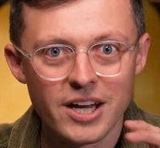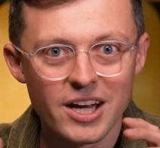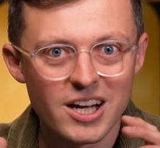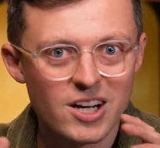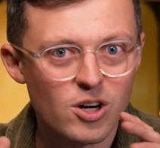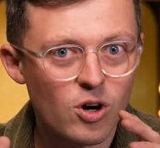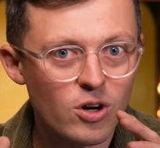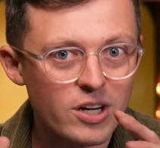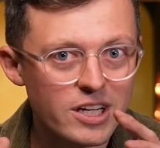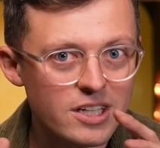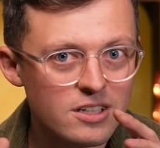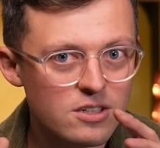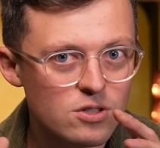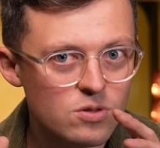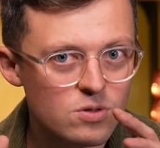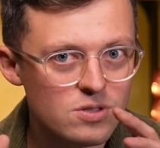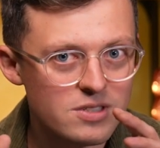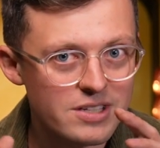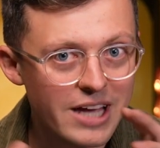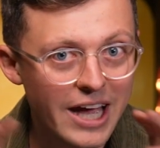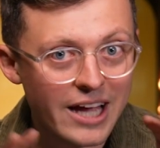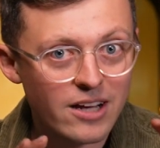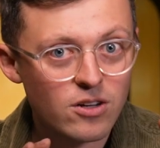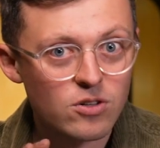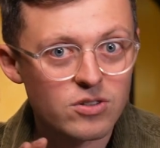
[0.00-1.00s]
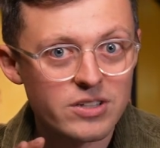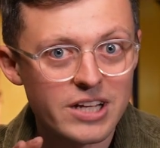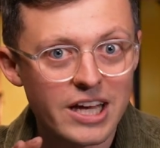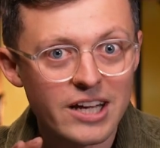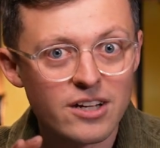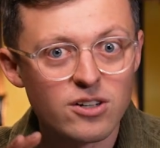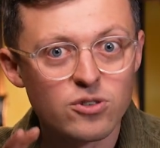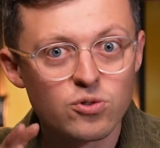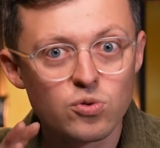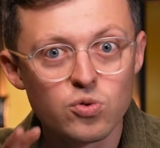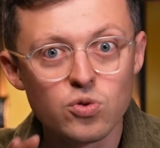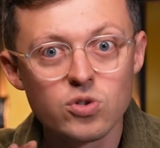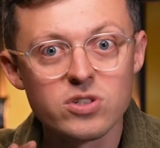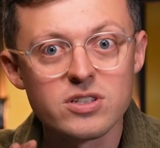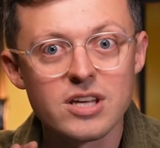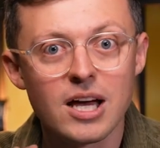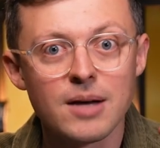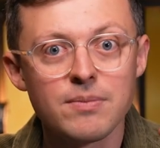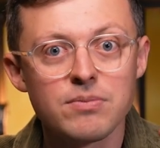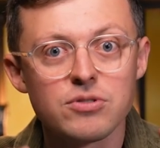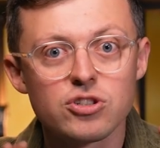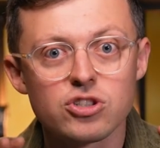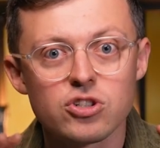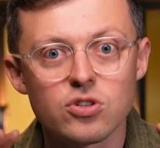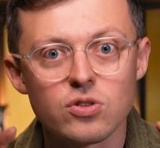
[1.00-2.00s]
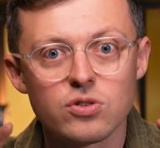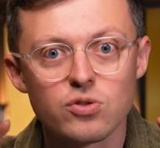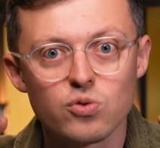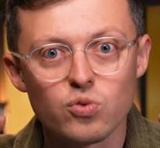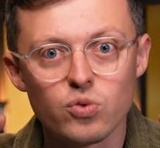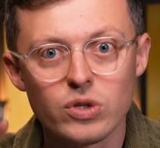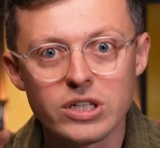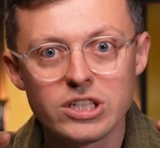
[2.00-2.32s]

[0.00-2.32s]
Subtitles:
According to CycloTech, cruise app should